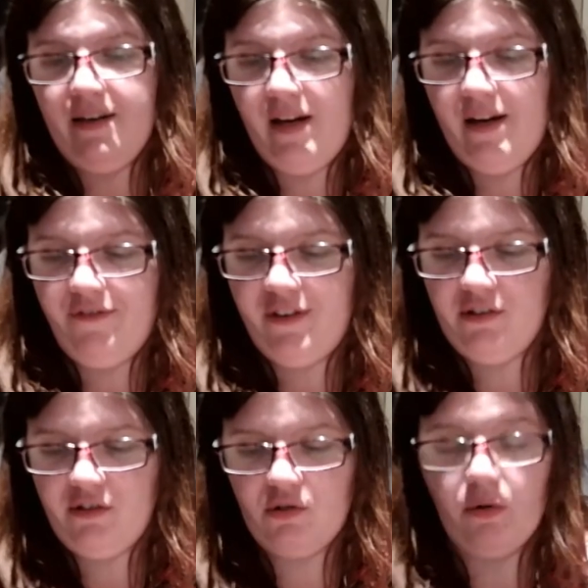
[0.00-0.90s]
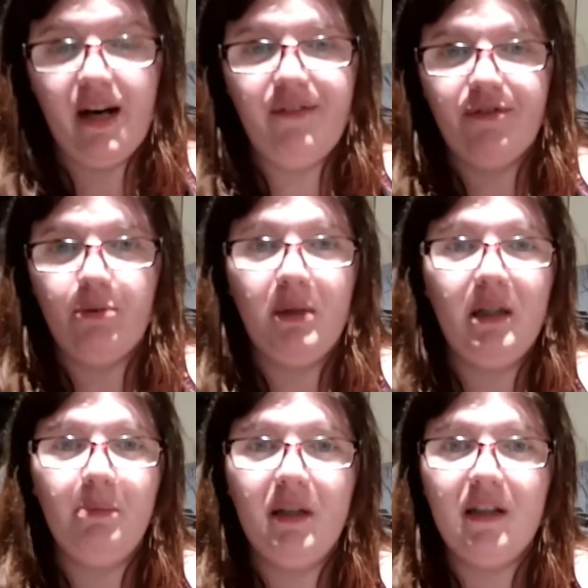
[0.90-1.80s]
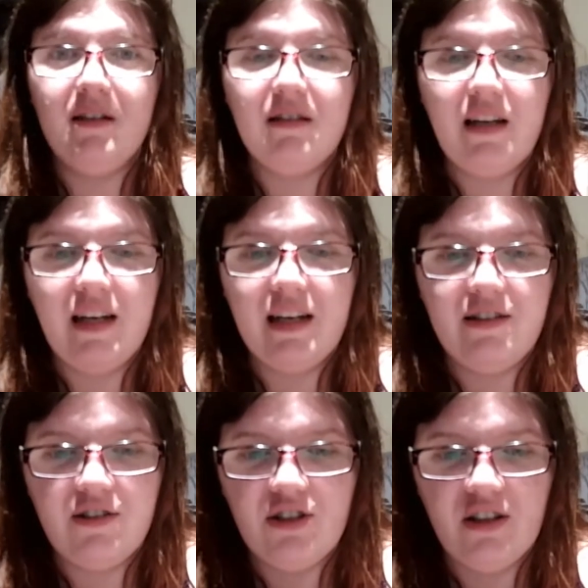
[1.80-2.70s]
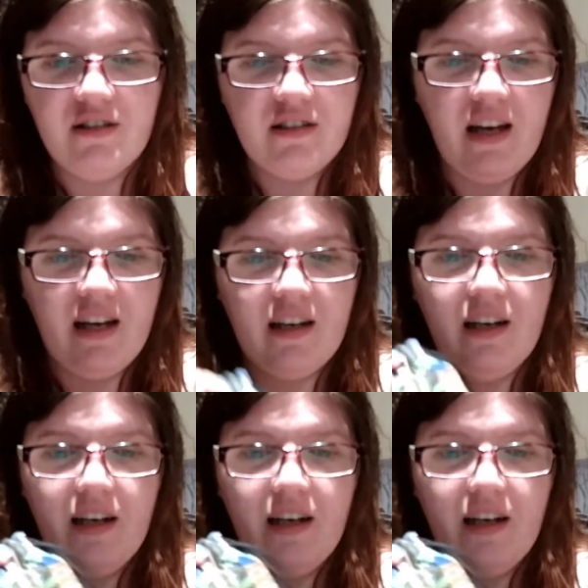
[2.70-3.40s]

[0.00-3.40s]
It feels great for me because like it's just like,